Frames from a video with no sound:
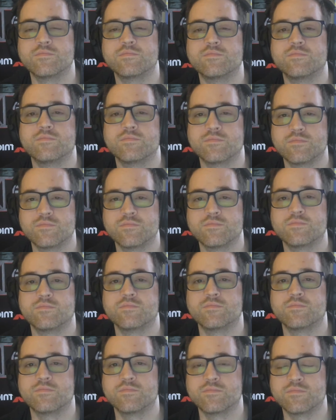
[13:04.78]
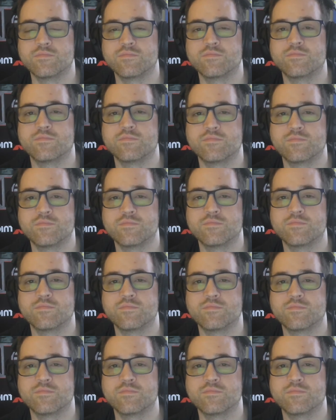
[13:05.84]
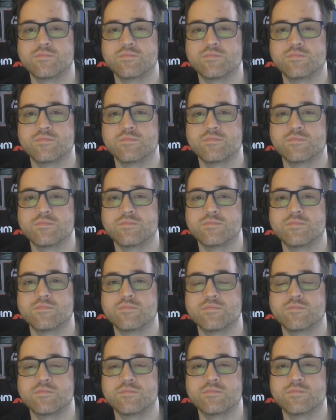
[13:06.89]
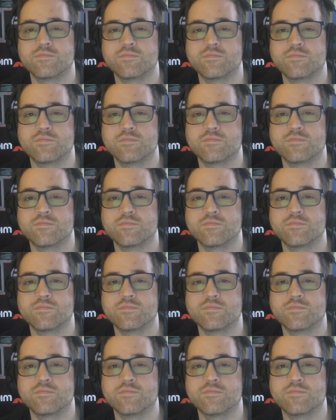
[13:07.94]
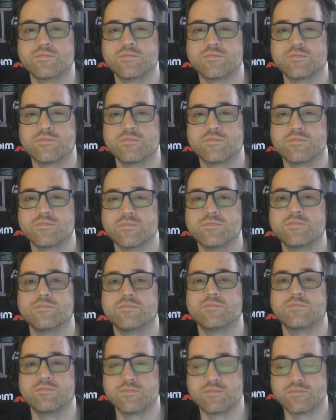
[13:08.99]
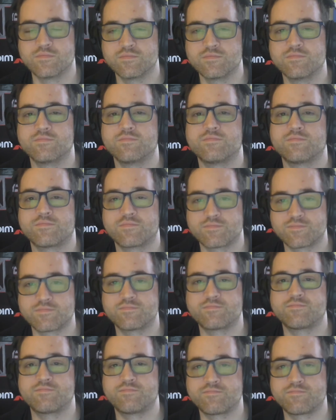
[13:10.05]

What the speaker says: No words are spoken by the person on screen.